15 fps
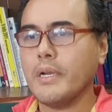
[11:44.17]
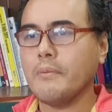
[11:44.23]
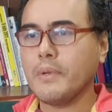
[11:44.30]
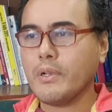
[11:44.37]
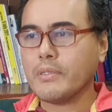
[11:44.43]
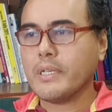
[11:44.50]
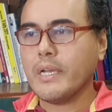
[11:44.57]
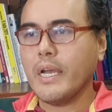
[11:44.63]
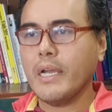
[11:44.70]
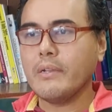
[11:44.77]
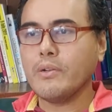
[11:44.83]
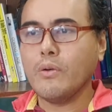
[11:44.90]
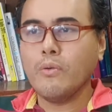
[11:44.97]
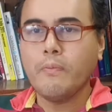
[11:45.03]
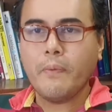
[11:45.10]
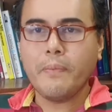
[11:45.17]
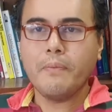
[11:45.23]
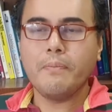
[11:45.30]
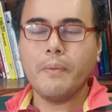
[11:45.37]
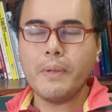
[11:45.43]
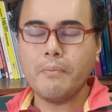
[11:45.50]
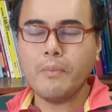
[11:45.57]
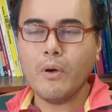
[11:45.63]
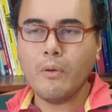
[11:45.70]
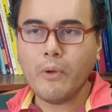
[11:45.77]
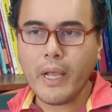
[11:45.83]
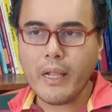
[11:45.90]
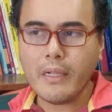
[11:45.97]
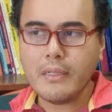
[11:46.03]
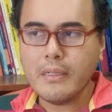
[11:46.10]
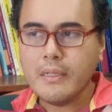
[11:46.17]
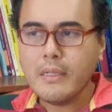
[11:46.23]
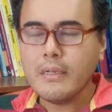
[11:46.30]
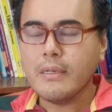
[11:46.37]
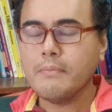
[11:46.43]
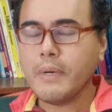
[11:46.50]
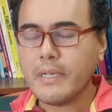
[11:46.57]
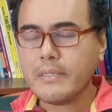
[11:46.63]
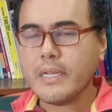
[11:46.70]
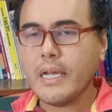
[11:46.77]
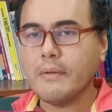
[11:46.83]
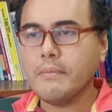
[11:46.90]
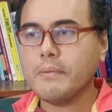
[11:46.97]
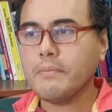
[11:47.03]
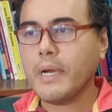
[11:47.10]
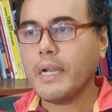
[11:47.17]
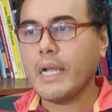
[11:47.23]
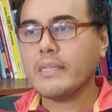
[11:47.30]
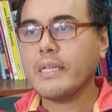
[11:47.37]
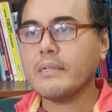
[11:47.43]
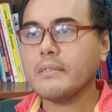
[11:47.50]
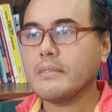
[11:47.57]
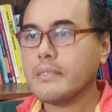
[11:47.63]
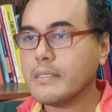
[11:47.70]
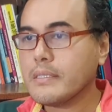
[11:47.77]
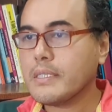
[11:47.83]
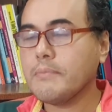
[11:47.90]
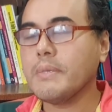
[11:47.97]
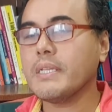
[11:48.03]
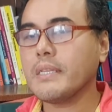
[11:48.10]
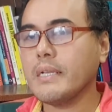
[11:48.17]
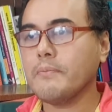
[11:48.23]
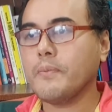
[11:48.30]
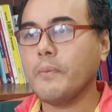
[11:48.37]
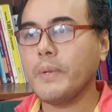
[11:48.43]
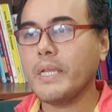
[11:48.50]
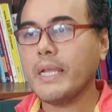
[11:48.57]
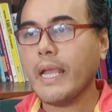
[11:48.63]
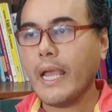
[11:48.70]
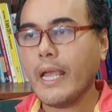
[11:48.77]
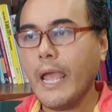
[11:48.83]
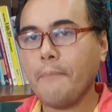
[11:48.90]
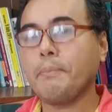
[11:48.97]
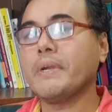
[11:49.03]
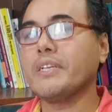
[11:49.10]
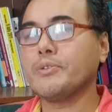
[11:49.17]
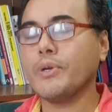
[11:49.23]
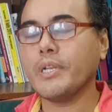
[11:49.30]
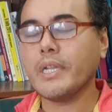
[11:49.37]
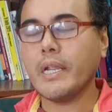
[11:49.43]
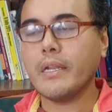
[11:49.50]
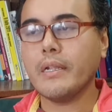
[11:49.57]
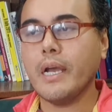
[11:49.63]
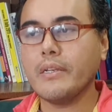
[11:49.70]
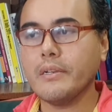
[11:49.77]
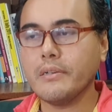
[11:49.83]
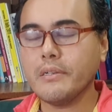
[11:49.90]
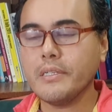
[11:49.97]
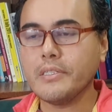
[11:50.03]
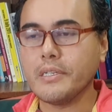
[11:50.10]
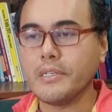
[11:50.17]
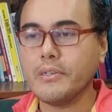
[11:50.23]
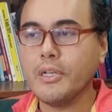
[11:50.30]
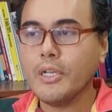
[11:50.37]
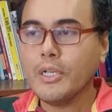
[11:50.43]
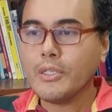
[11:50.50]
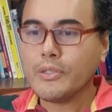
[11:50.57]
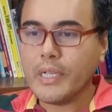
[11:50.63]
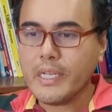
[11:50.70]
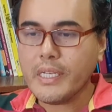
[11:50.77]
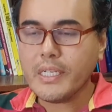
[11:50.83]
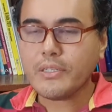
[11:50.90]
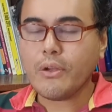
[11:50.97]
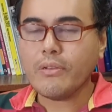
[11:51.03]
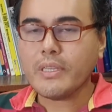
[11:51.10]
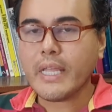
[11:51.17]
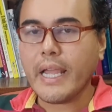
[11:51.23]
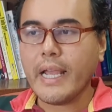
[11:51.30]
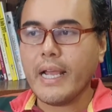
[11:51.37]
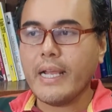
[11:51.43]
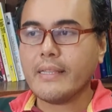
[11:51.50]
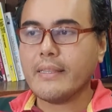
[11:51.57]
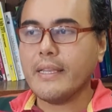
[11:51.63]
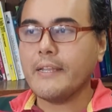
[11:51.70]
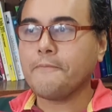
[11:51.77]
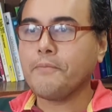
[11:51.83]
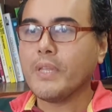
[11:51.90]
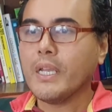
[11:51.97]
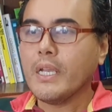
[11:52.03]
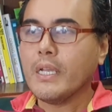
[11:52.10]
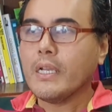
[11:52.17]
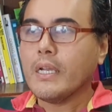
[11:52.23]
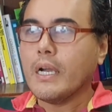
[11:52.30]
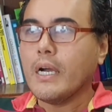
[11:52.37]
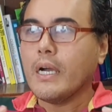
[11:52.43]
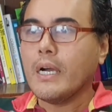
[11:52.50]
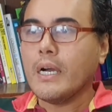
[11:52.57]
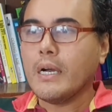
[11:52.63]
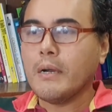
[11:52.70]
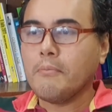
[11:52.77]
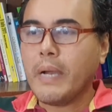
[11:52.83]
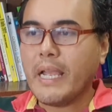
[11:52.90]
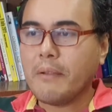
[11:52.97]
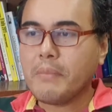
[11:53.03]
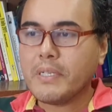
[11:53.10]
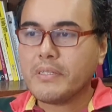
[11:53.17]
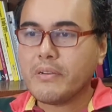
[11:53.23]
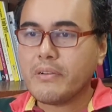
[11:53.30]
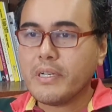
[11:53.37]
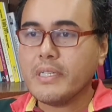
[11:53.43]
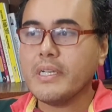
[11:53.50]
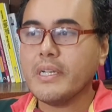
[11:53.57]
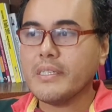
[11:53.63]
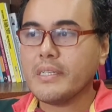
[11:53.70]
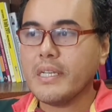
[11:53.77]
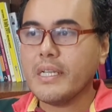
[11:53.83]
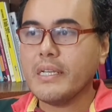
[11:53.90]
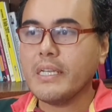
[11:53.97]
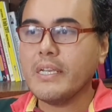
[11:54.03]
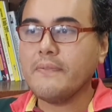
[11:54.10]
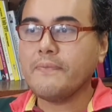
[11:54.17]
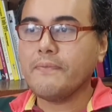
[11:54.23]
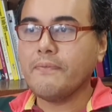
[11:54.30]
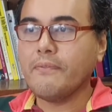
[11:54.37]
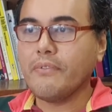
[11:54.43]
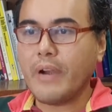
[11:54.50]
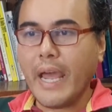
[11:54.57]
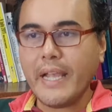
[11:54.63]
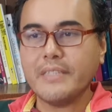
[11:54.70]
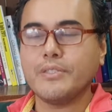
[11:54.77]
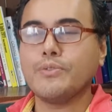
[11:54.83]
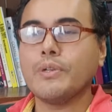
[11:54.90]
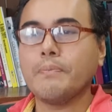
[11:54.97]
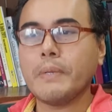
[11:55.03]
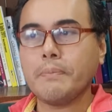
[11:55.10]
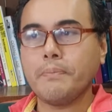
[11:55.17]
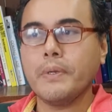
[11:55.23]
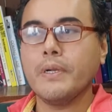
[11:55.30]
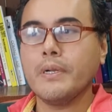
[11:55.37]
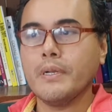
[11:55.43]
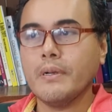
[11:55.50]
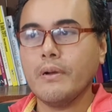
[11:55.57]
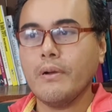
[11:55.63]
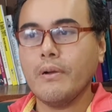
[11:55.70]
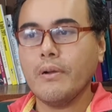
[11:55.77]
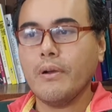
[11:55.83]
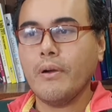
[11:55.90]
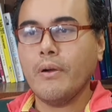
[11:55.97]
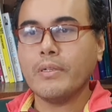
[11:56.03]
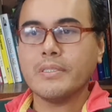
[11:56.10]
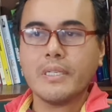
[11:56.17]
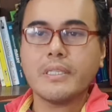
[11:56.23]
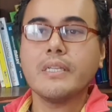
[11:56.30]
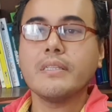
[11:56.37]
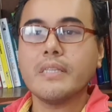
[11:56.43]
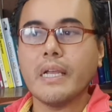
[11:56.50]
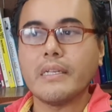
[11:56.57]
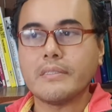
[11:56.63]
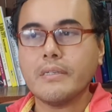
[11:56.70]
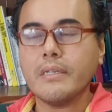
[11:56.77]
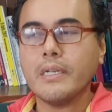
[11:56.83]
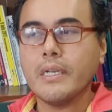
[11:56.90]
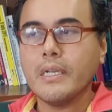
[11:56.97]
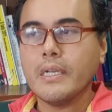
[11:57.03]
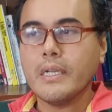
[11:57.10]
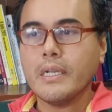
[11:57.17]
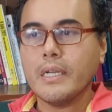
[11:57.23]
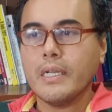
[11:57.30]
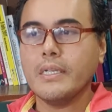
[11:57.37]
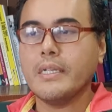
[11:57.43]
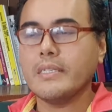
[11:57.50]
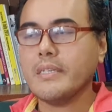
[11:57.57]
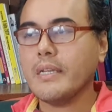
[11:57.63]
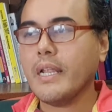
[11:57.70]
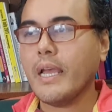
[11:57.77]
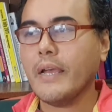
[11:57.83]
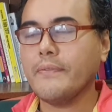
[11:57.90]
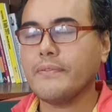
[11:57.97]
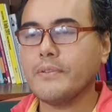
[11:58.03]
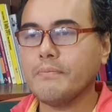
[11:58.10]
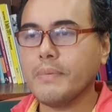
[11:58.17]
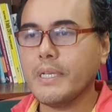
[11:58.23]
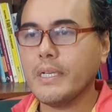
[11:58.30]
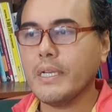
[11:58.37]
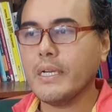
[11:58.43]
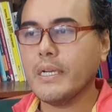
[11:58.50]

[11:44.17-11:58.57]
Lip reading: because I know probably more well about Islam, but I think similar thing probably happen as well in other religion. So in this context, I think by embracing religion, actually it gives rights to the people on certain things. It doesn't have to be,